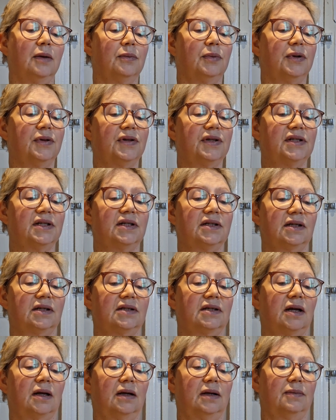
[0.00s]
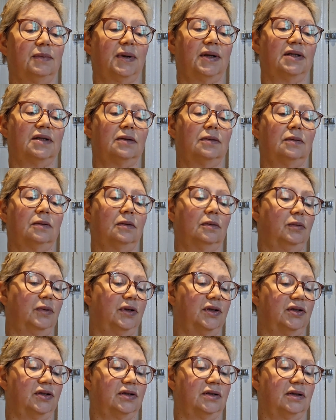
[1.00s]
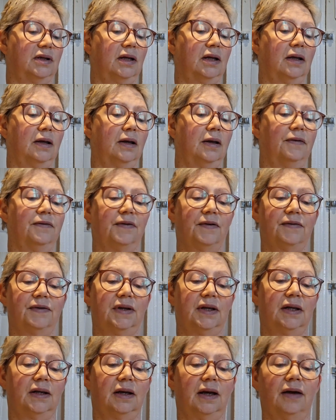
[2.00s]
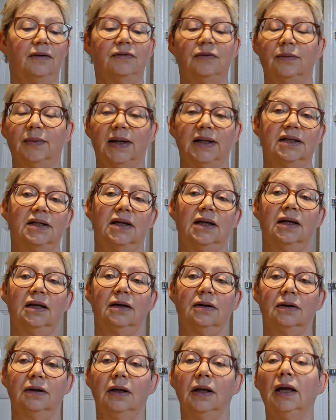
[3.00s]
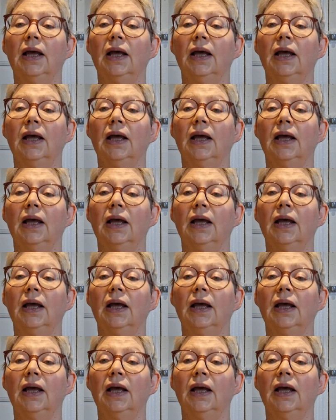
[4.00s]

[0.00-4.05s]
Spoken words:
But this is a Thai basil, which are very aromatic